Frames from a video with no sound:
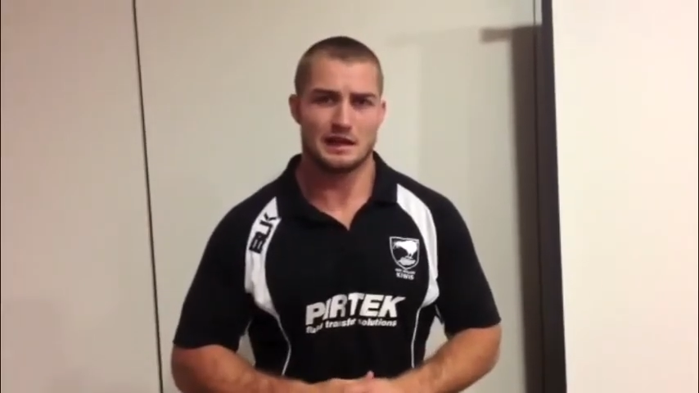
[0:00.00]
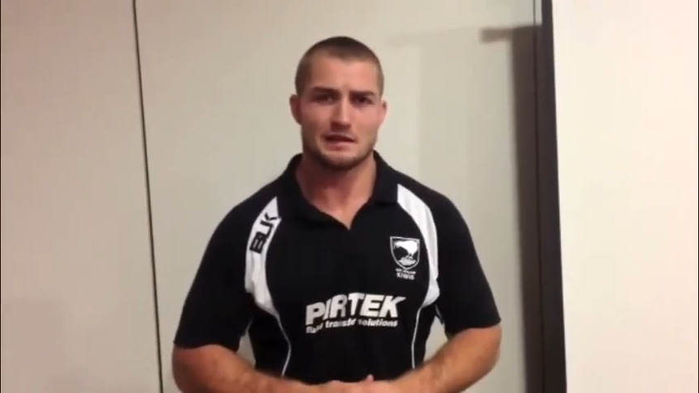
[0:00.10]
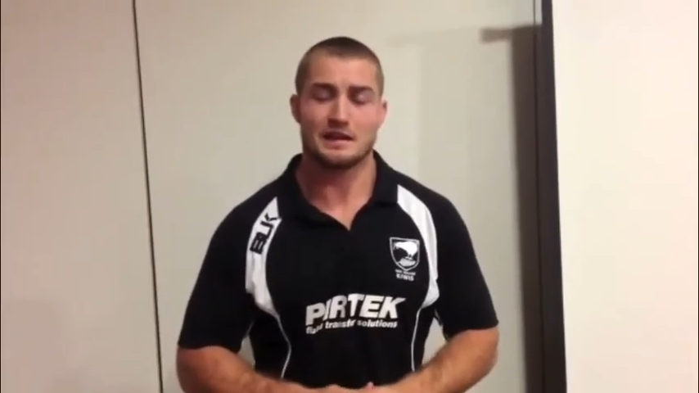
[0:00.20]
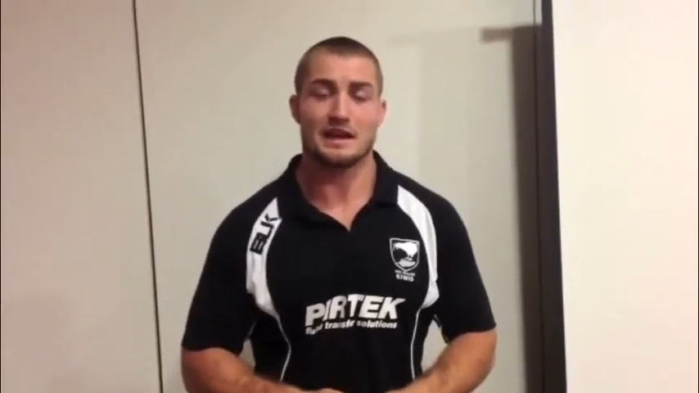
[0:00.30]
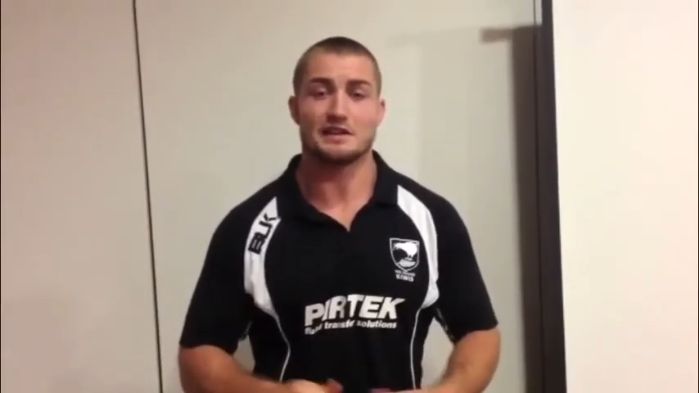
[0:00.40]

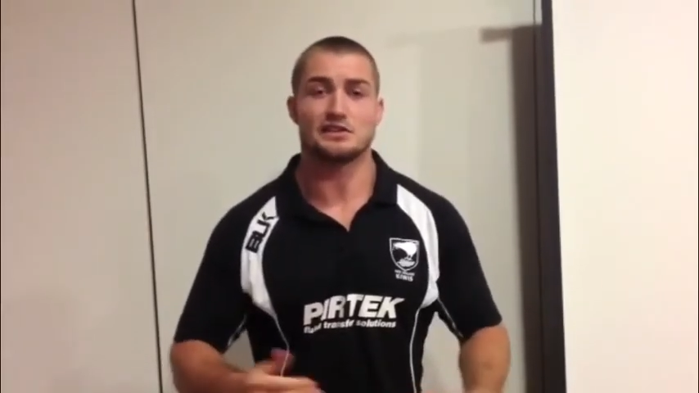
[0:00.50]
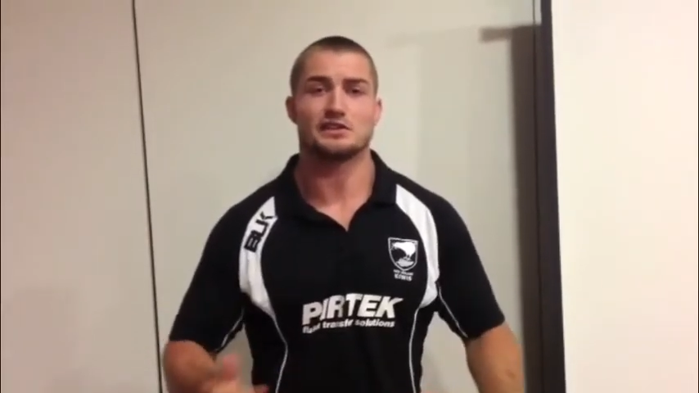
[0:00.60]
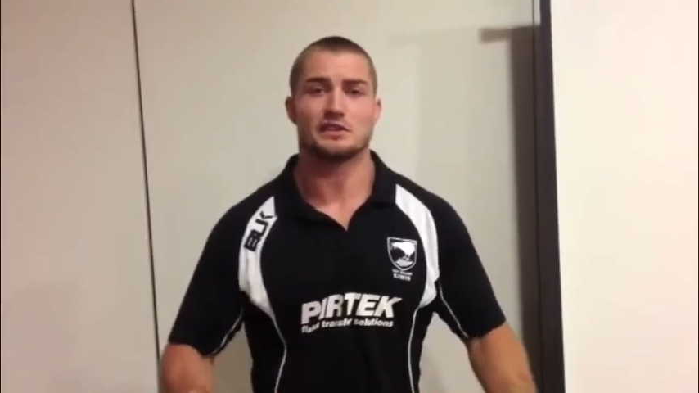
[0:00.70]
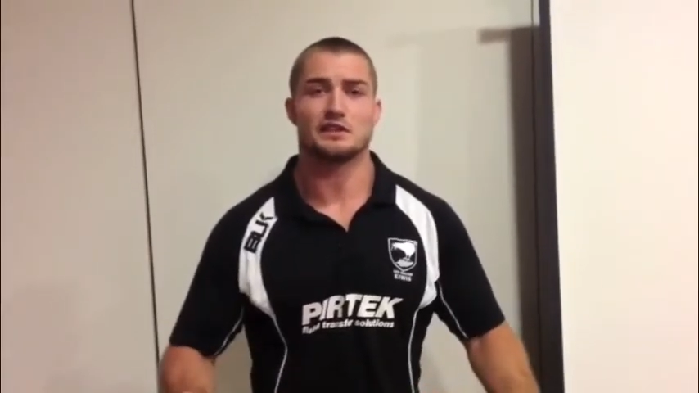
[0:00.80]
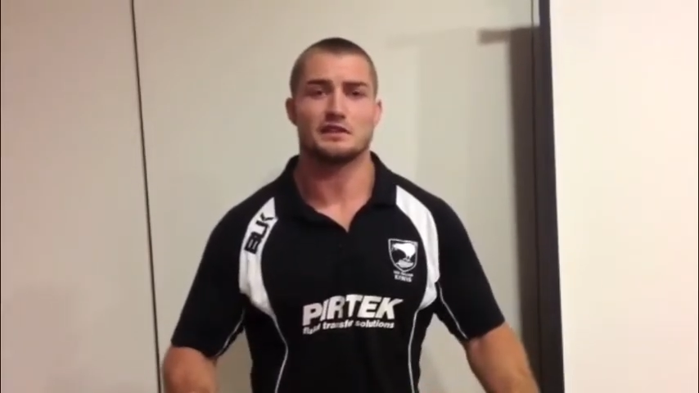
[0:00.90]
that is
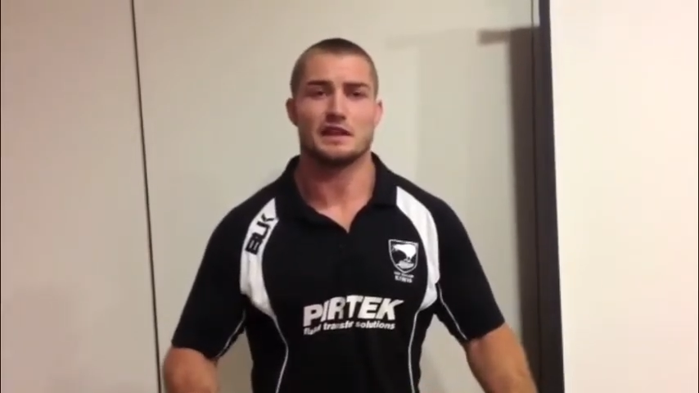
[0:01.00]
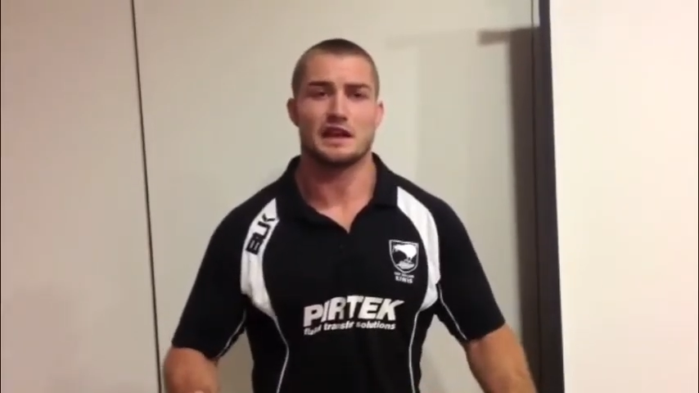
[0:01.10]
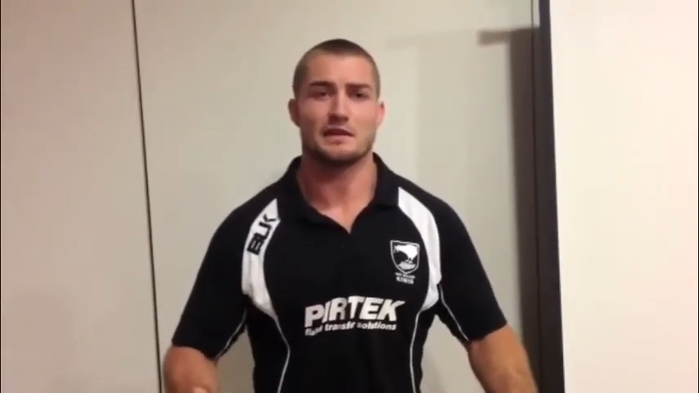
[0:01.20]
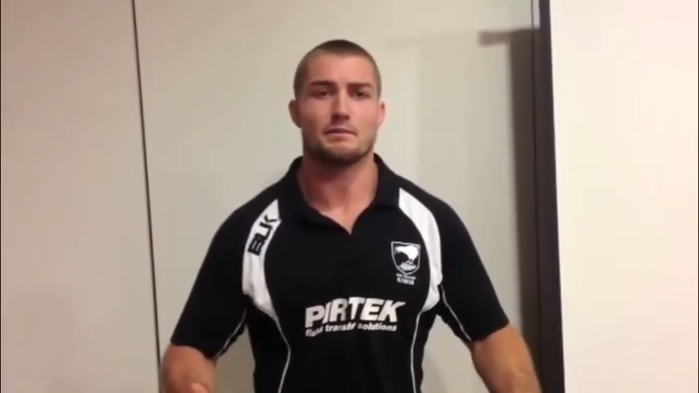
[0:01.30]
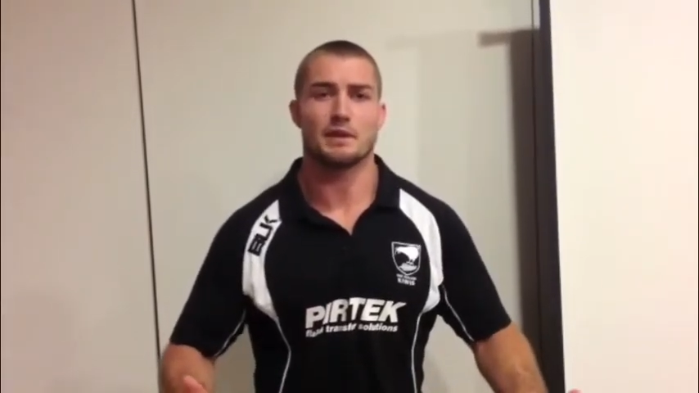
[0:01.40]

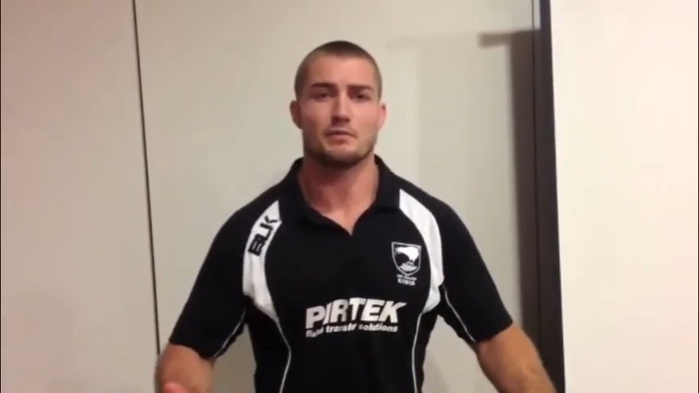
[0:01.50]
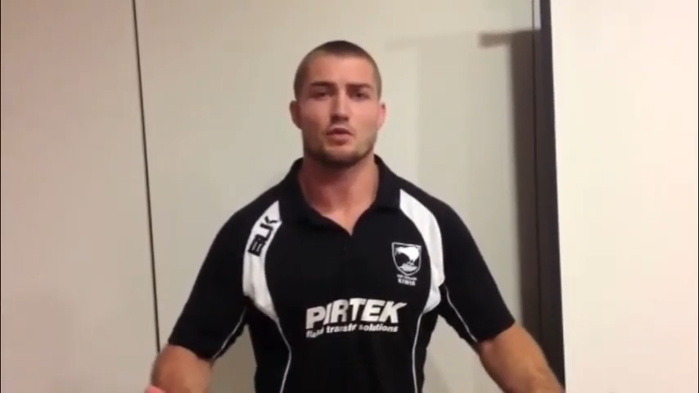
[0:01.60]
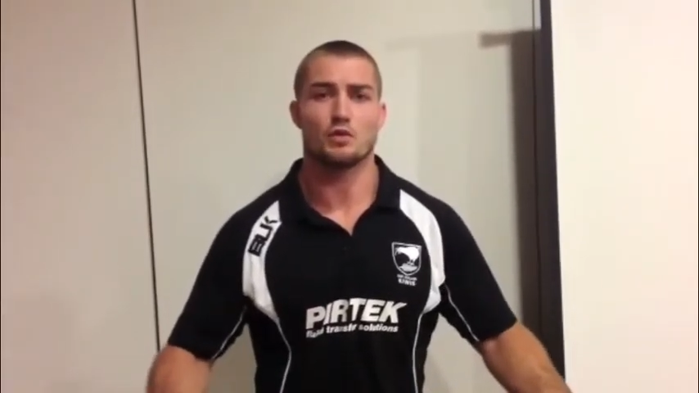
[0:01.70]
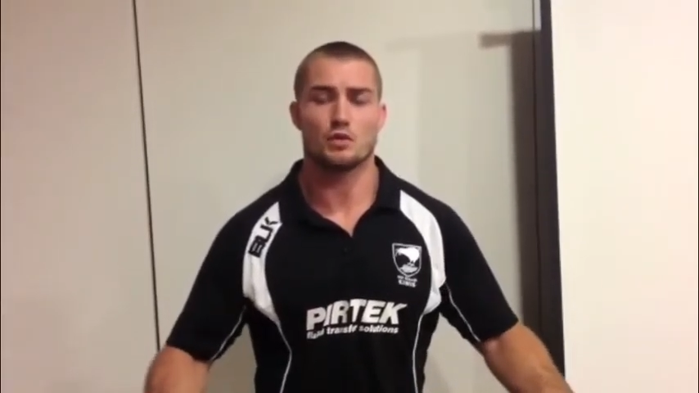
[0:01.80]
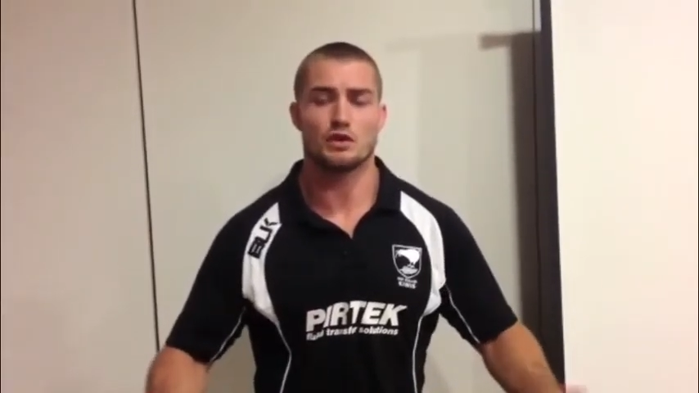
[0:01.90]
that
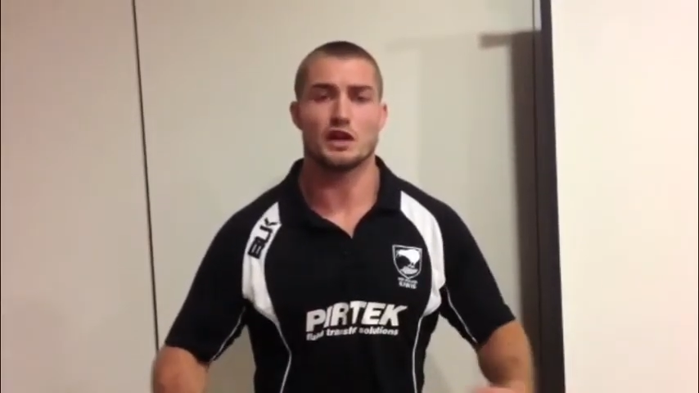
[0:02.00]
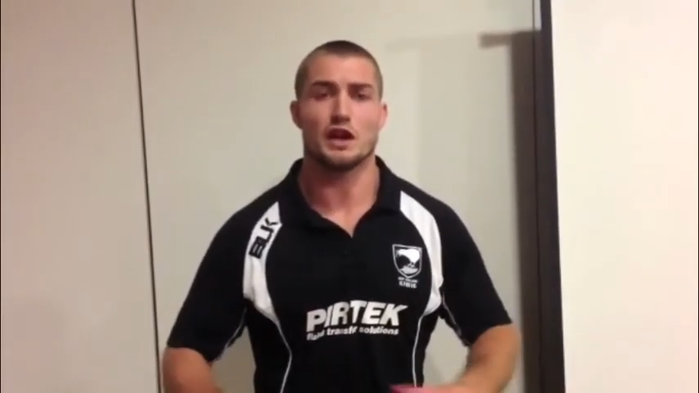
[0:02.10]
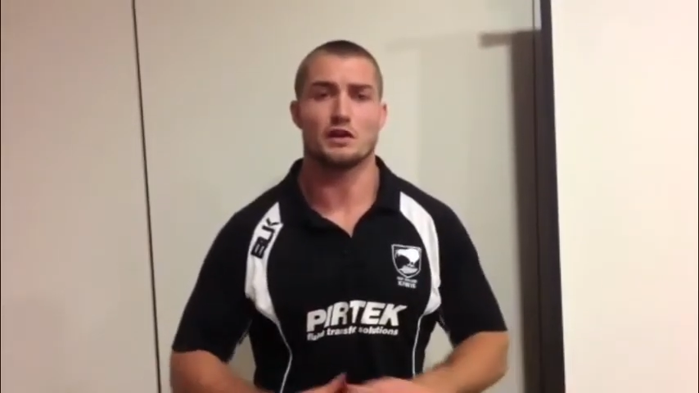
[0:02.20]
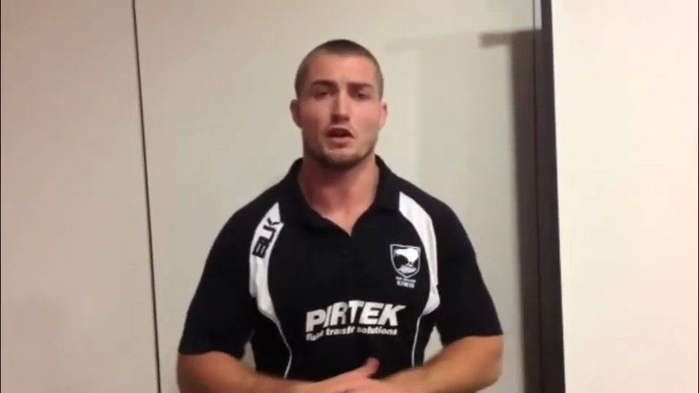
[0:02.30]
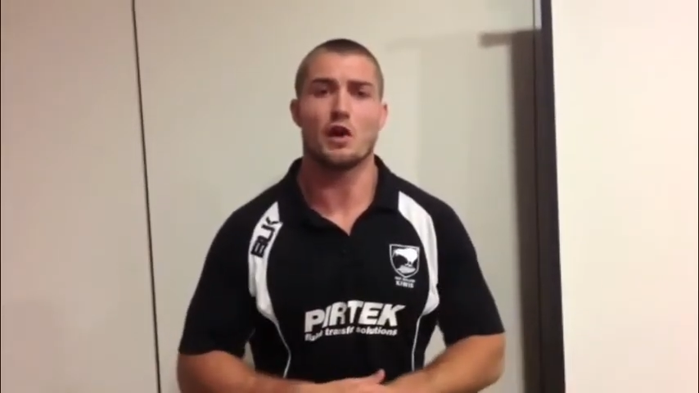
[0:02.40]
people you
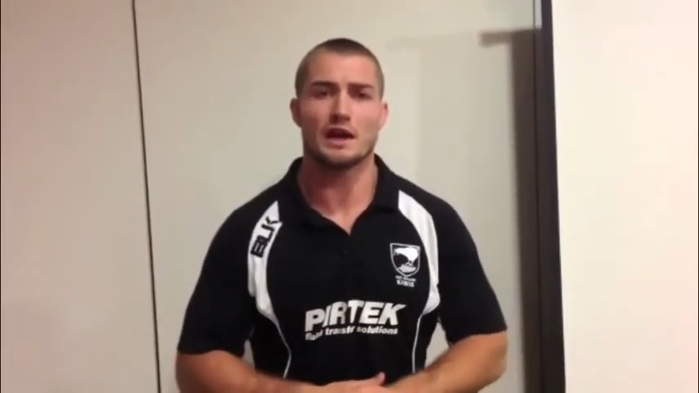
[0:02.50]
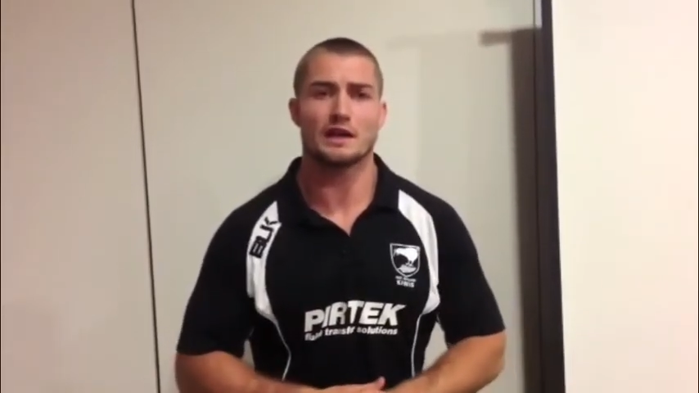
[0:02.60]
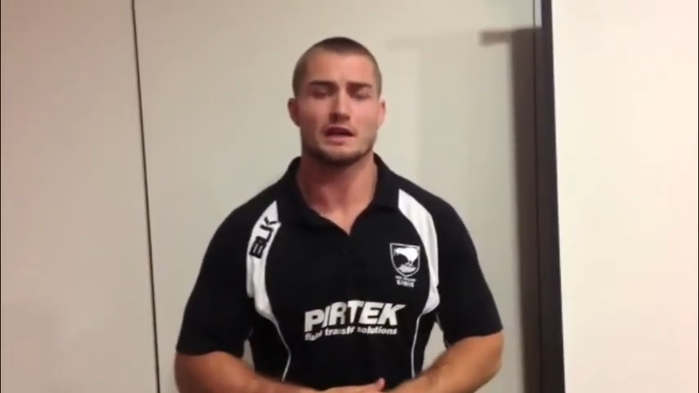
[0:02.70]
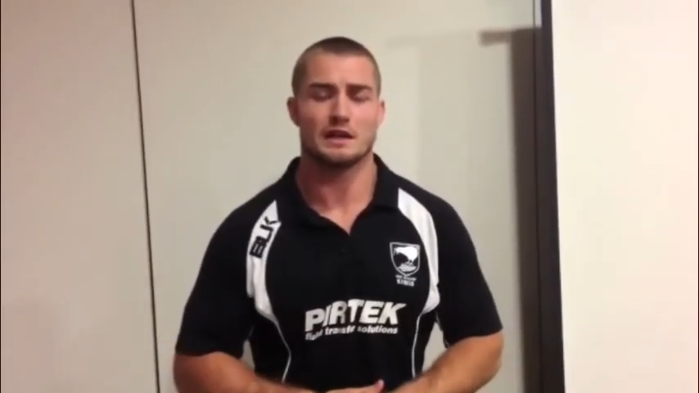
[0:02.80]
know like.